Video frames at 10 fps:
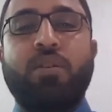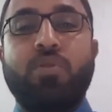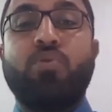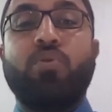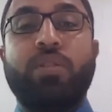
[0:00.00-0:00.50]

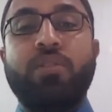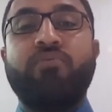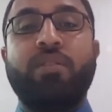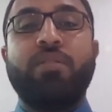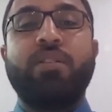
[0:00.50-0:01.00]
So
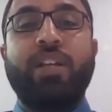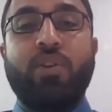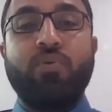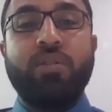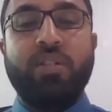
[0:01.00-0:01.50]
this was the
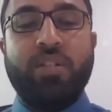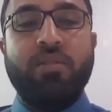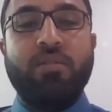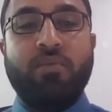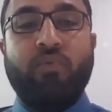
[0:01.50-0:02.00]

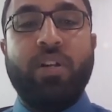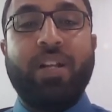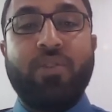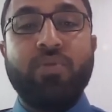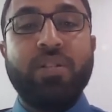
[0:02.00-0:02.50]

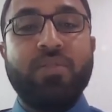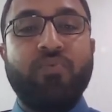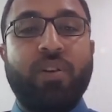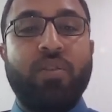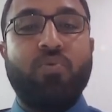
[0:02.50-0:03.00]
requisites
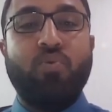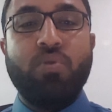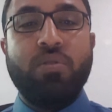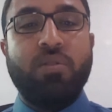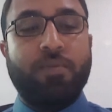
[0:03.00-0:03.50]
for
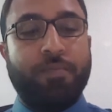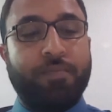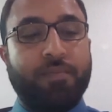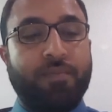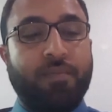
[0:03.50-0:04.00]
those
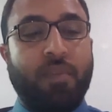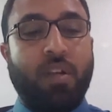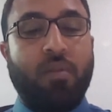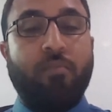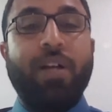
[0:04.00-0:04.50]

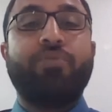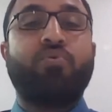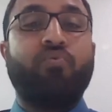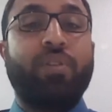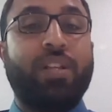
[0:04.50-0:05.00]

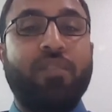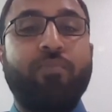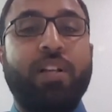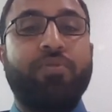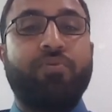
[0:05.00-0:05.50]
milestone, for
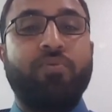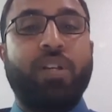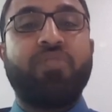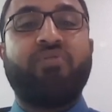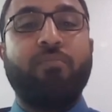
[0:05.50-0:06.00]
that milestone,
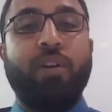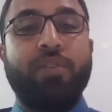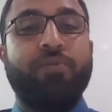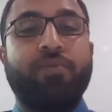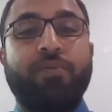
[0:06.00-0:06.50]
dust-free
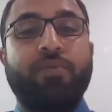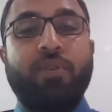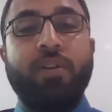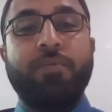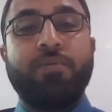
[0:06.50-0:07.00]
milestone.
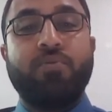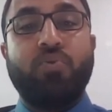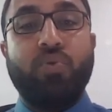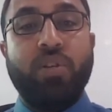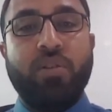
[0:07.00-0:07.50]
Okay.
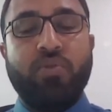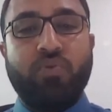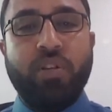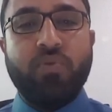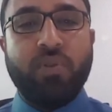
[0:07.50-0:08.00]
So
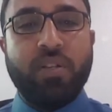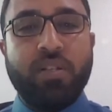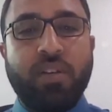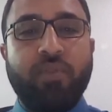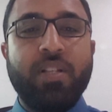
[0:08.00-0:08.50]
you need to
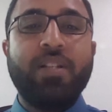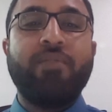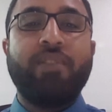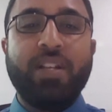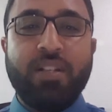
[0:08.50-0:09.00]
understand what is the
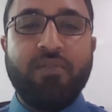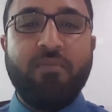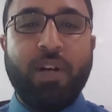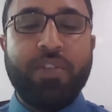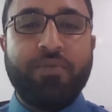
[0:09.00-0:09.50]
definition of
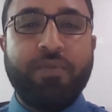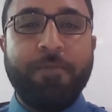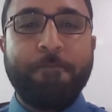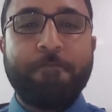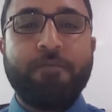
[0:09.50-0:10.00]
the
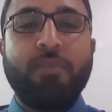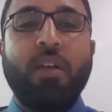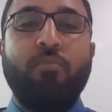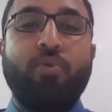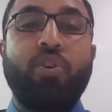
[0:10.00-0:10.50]
milestone,
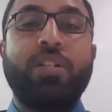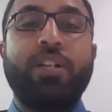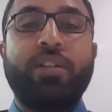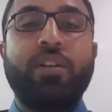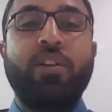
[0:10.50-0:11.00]
because
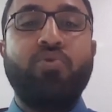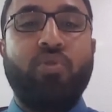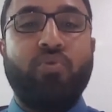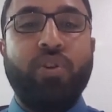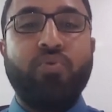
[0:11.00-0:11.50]
later on you
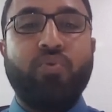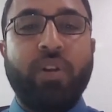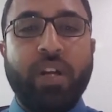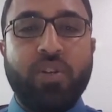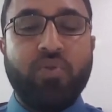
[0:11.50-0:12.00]
are going to
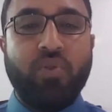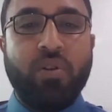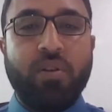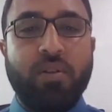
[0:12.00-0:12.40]
connect your